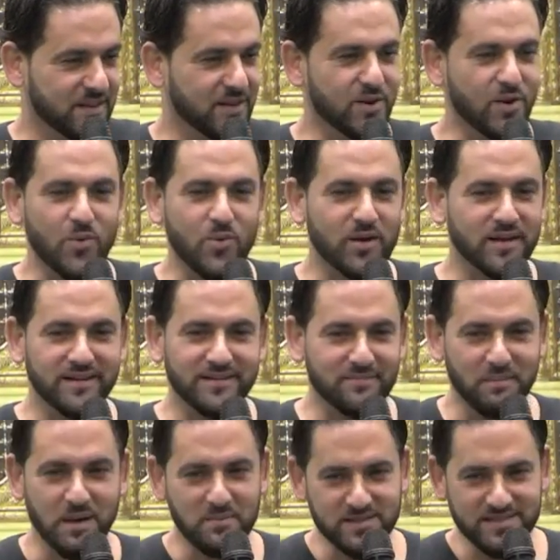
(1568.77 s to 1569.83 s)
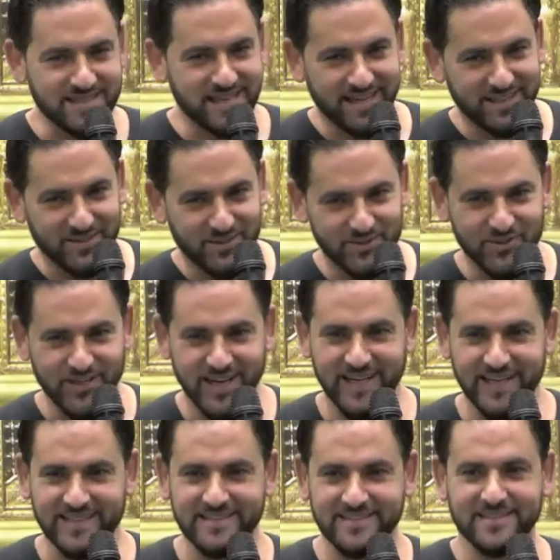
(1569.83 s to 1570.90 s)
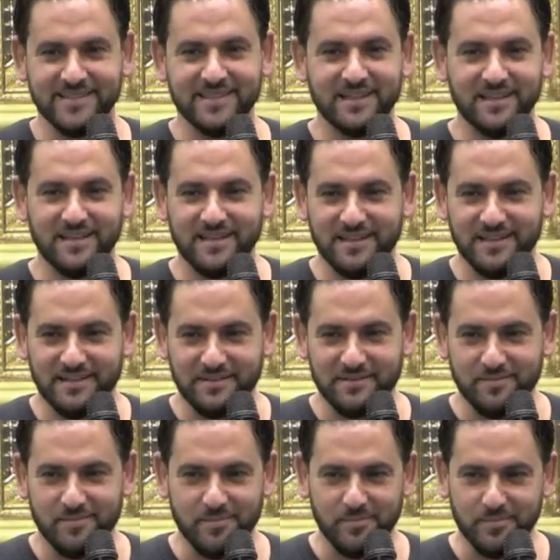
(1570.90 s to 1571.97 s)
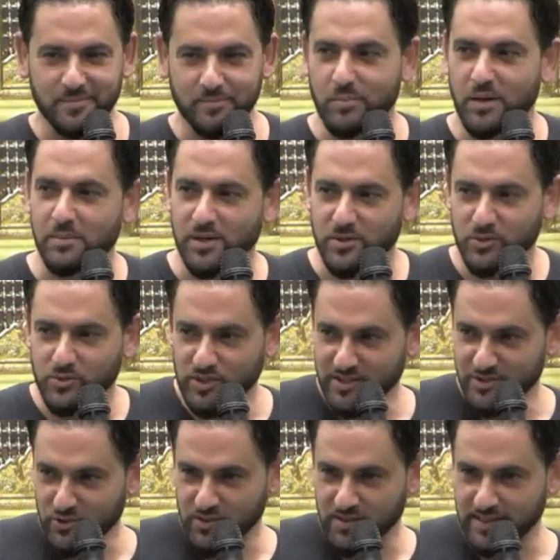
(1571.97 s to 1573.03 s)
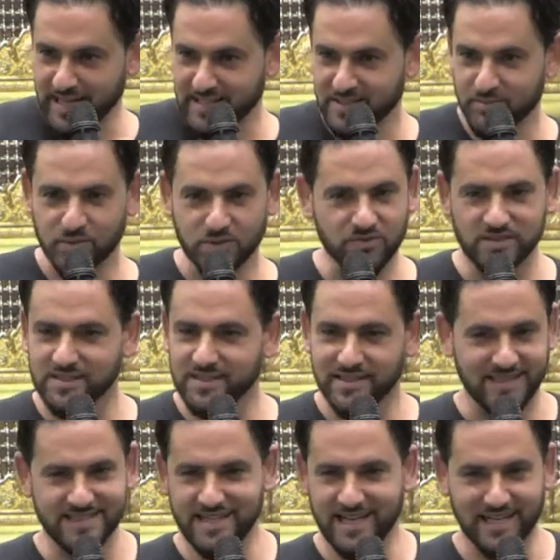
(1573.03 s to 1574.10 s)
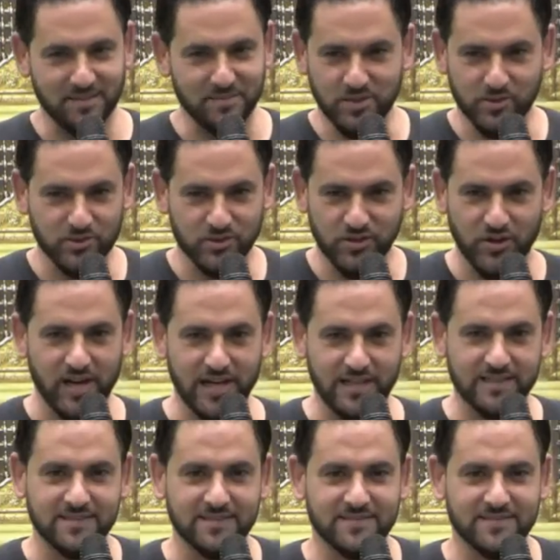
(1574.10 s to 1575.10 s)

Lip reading: No one, mama's not going to hold your hand. Baba, who taught you the dance moves, he's not going to be holding your hand.